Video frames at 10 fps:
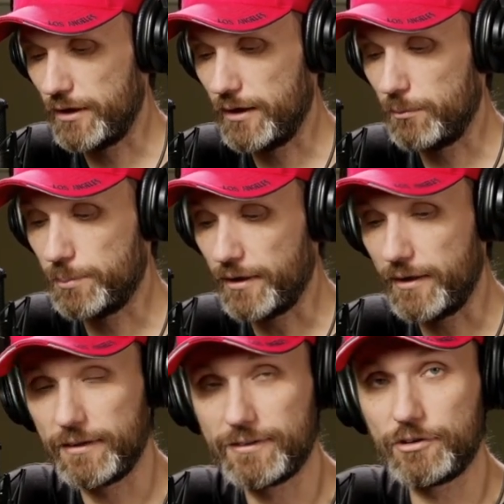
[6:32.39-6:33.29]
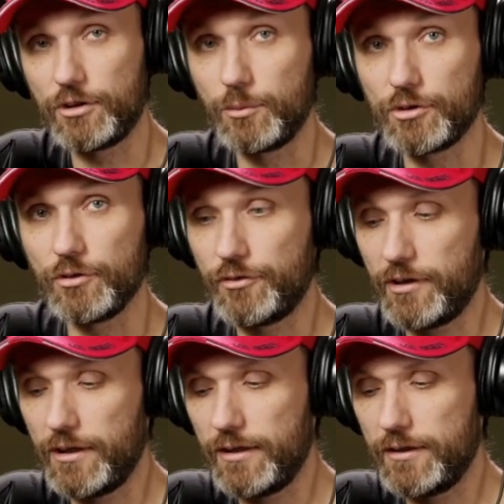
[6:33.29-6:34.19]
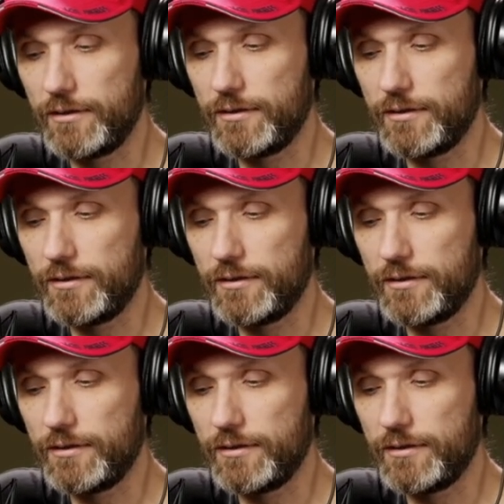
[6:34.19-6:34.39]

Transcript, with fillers: Uh, but in terms of the